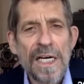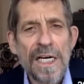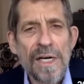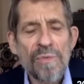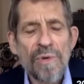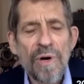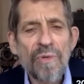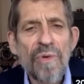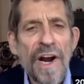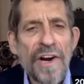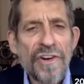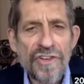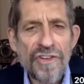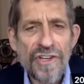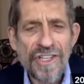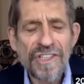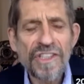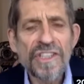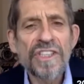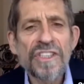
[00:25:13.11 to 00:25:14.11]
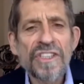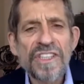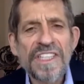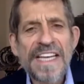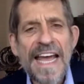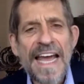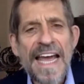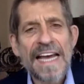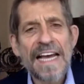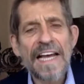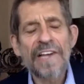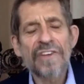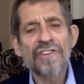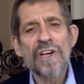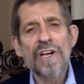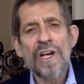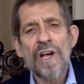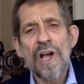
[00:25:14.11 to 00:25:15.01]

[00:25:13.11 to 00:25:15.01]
where Russia clearly has